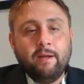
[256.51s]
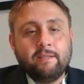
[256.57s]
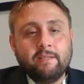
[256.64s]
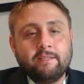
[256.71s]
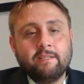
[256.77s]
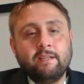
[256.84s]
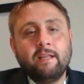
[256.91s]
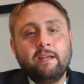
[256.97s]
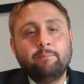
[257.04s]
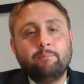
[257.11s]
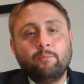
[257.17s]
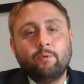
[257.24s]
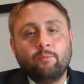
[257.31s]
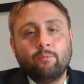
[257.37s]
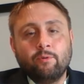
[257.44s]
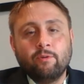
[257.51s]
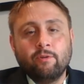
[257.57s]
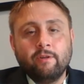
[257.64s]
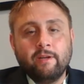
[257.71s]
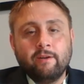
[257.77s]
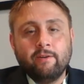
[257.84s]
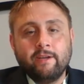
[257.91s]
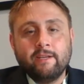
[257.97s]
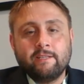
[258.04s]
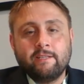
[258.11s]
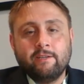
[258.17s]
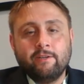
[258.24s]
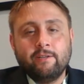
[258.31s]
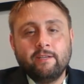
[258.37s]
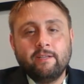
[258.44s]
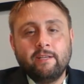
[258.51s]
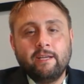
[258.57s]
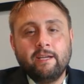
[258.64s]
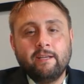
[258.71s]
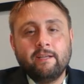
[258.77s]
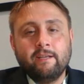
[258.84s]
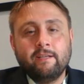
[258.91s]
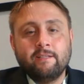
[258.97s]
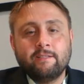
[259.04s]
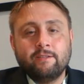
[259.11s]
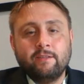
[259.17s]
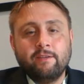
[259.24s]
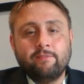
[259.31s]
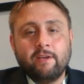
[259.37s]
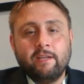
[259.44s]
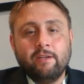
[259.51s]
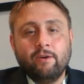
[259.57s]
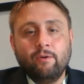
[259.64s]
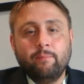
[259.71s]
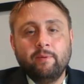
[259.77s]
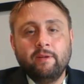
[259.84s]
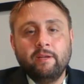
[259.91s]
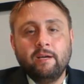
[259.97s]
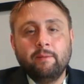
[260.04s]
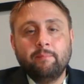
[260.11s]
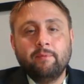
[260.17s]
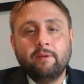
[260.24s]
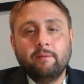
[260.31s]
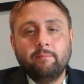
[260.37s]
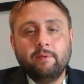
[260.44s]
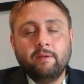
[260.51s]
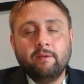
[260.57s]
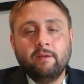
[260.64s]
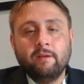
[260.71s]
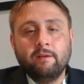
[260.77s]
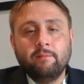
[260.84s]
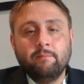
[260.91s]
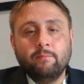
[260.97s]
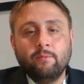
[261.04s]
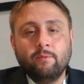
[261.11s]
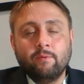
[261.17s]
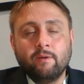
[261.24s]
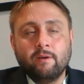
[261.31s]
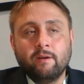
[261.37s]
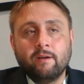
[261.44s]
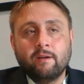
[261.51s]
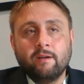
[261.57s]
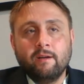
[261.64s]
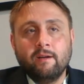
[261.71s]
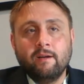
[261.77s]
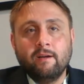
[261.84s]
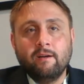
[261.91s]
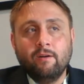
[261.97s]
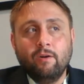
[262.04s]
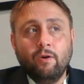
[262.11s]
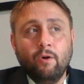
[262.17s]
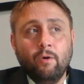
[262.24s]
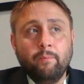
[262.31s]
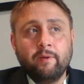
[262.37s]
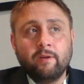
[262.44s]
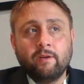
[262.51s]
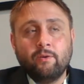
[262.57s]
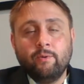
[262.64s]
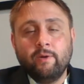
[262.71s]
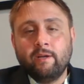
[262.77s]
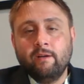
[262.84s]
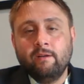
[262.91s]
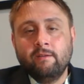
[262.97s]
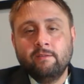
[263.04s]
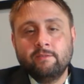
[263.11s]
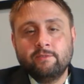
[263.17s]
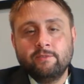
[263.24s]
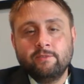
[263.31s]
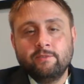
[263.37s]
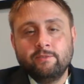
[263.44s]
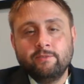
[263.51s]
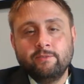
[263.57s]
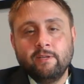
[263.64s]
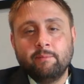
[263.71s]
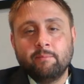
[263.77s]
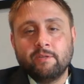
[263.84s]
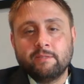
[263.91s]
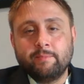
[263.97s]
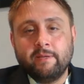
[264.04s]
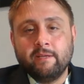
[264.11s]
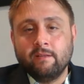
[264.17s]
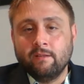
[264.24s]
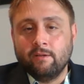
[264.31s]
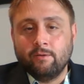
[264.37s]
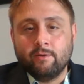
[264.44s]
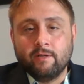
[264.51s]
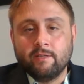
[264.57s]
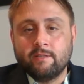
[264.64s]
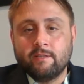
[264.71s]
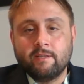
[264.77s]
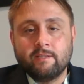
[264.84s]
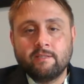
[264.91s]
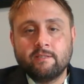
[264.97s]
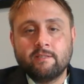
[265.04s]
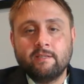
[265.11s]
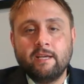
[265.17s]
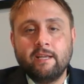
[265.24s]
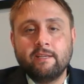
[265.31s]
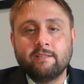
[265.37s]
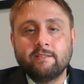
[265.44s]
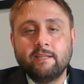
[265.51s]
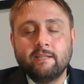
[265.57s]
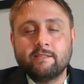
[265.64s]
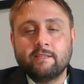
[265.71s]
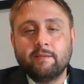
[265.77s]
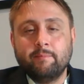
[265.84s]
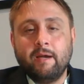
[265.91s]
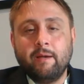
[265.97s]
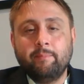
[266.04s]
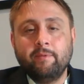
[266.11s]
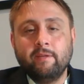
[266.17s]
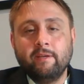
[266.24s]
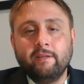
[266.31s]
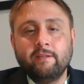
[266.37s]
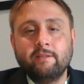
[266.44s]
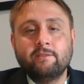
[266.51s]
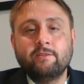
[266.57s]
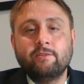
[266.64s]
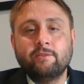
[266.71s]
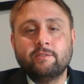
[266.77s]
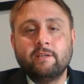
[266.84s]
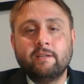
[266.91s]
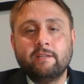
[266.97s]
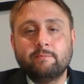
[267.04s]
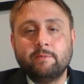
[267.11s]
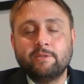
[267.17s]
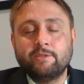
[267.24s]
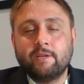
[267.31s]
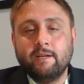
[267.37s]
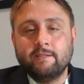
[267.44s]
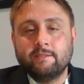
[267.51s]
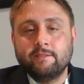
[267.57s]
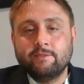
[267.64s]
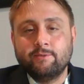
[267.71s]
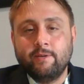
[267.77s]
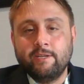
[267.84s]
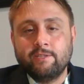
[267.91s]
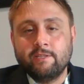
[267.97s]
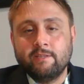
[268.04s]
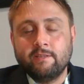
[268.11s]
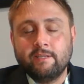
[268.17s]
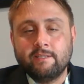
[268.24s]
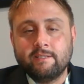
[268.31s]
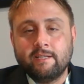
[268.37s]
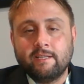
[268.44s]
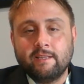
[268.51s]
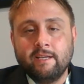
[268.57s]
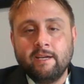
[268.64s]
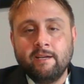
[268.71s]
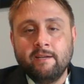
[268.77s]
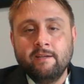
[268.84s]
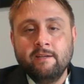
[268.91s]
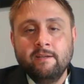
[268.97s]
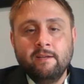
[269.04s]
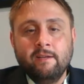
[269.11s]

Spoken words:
practice in a lot more rural areas here in Indiana, and so they've kind of opened up and been more open quicker due to numbers being lower. It's not as densely populated, so there's not as much concentration, things like that.